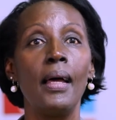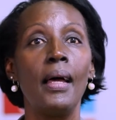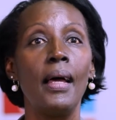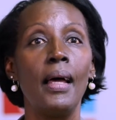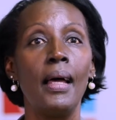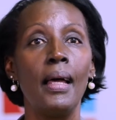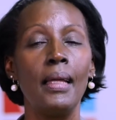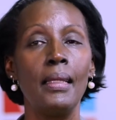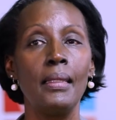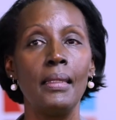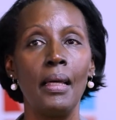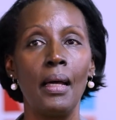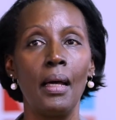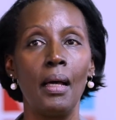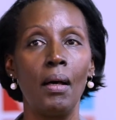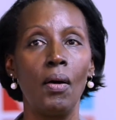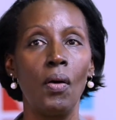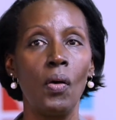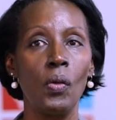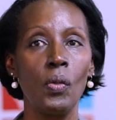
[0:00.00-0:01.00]
and
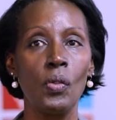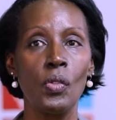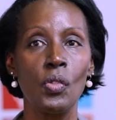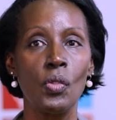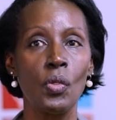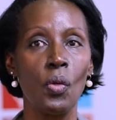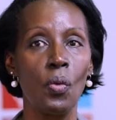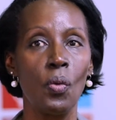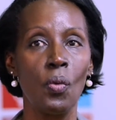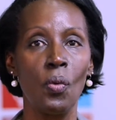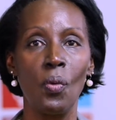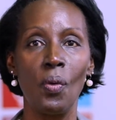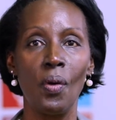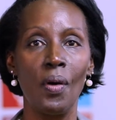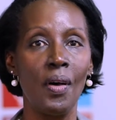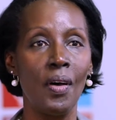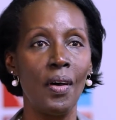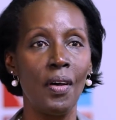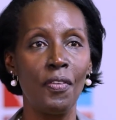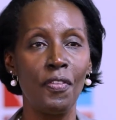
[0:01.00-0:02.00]
also
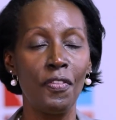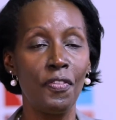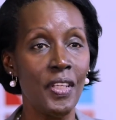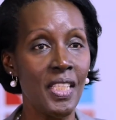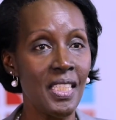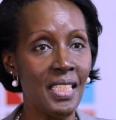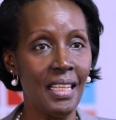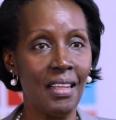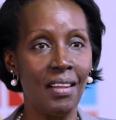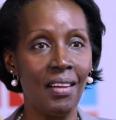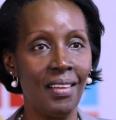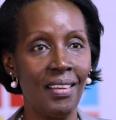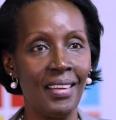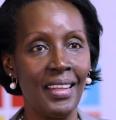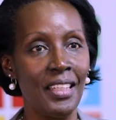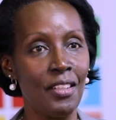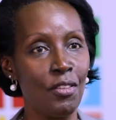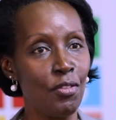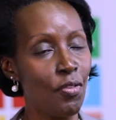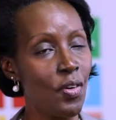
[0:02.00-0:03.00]

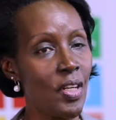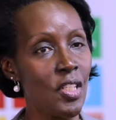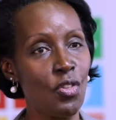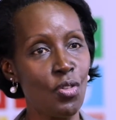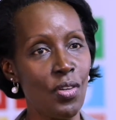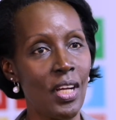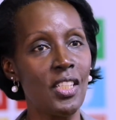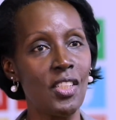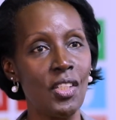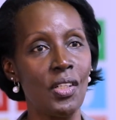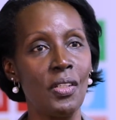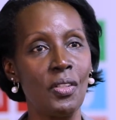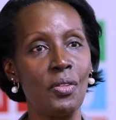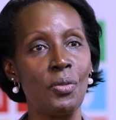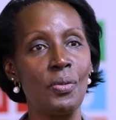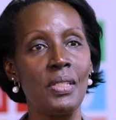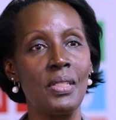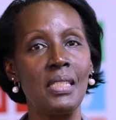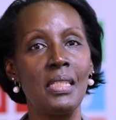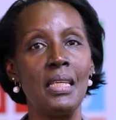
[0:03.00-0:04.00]
physical and infrastructure,
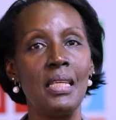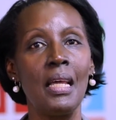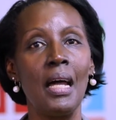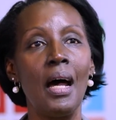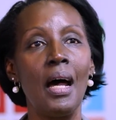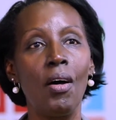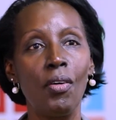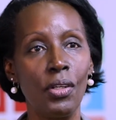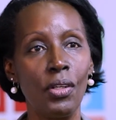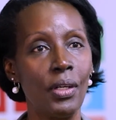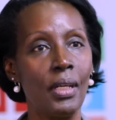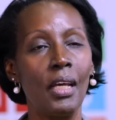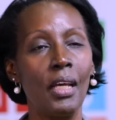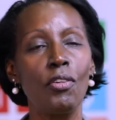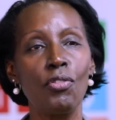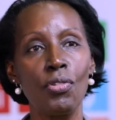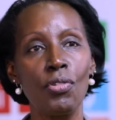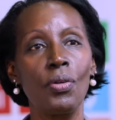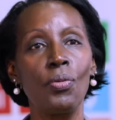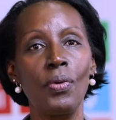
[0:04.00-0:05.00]
to see how the
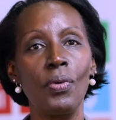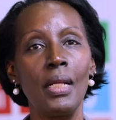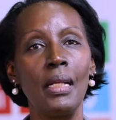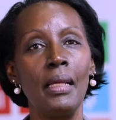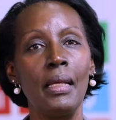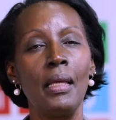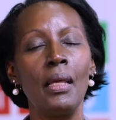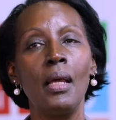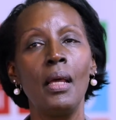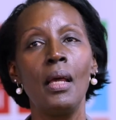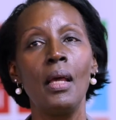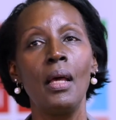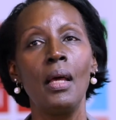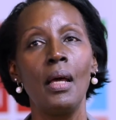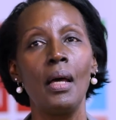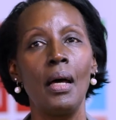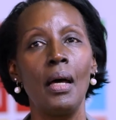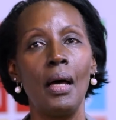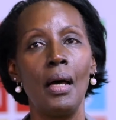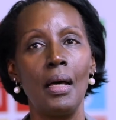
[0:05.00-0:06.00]
country really
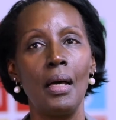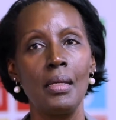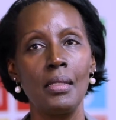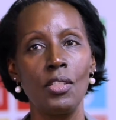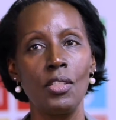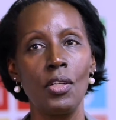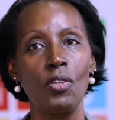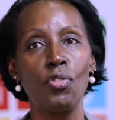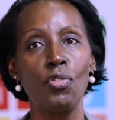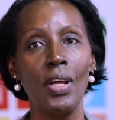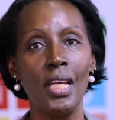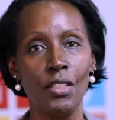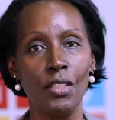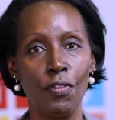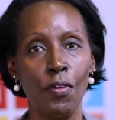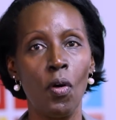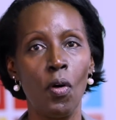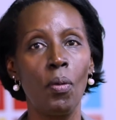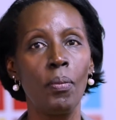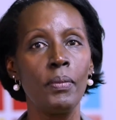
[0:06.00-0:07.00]
has
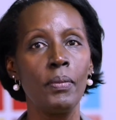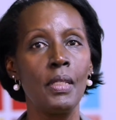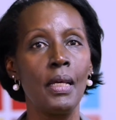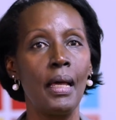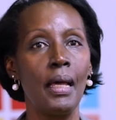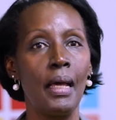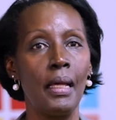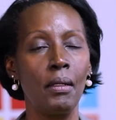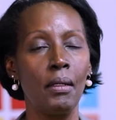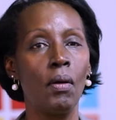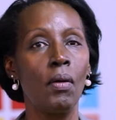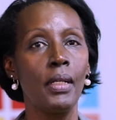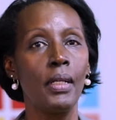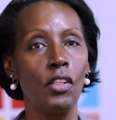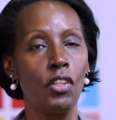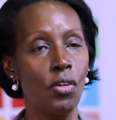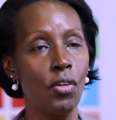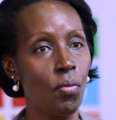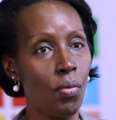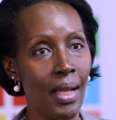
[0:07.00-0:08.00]
transformed and gone
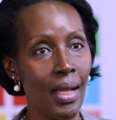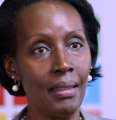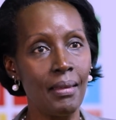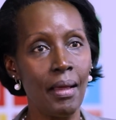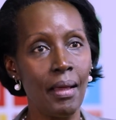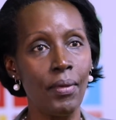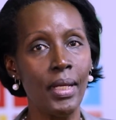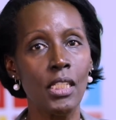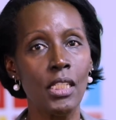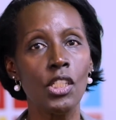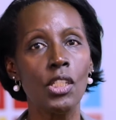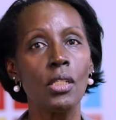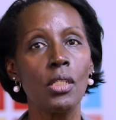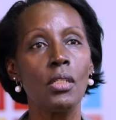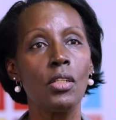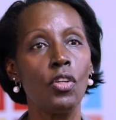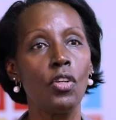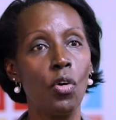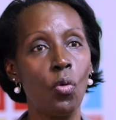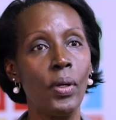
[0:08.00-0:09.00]
in the right
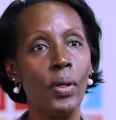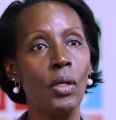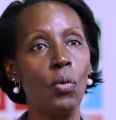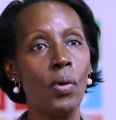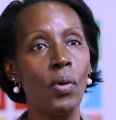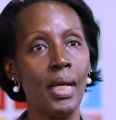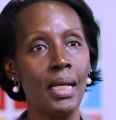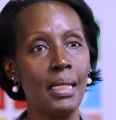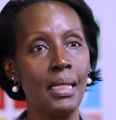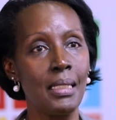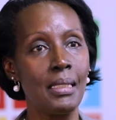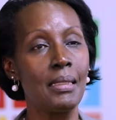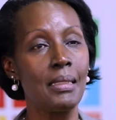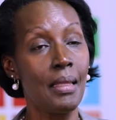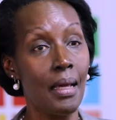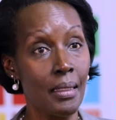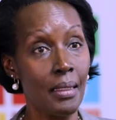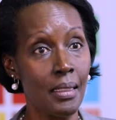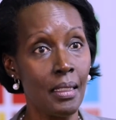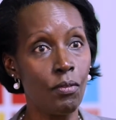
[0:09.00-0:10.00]
direction, knowing where it's
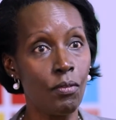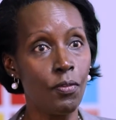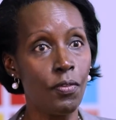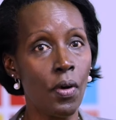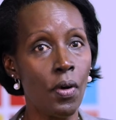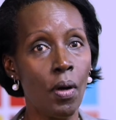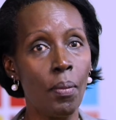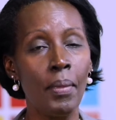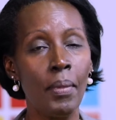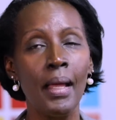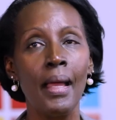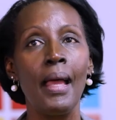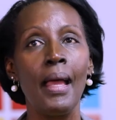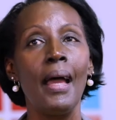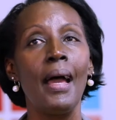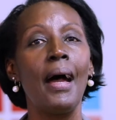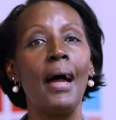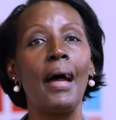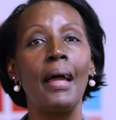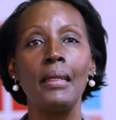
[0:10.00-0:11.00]
starting from.
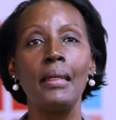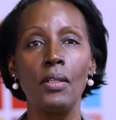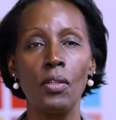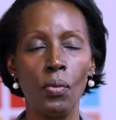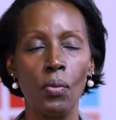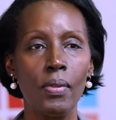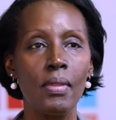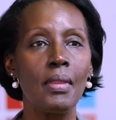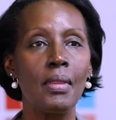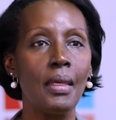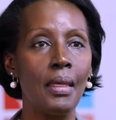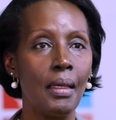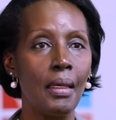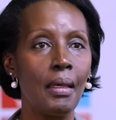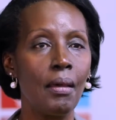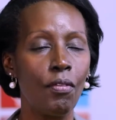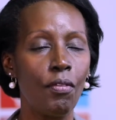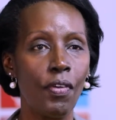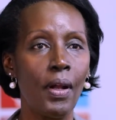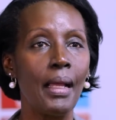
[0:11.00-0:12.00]
I don't
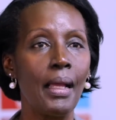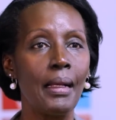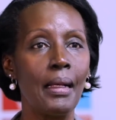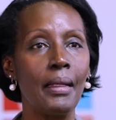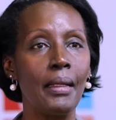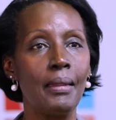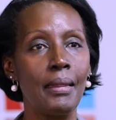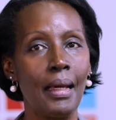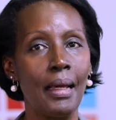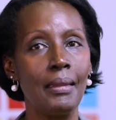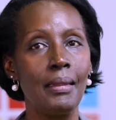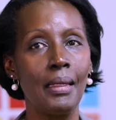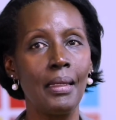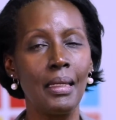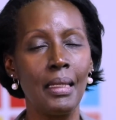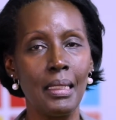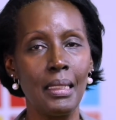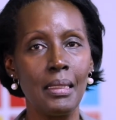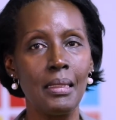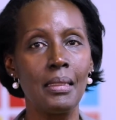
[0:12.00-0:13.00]
think, frankly, that
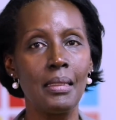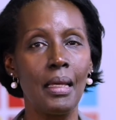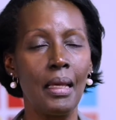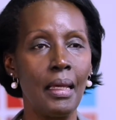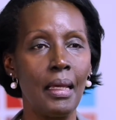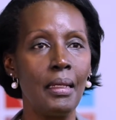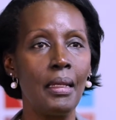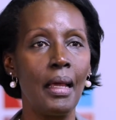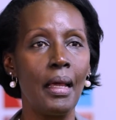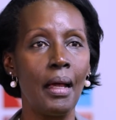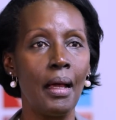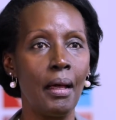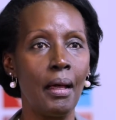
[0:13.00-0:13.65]
there is any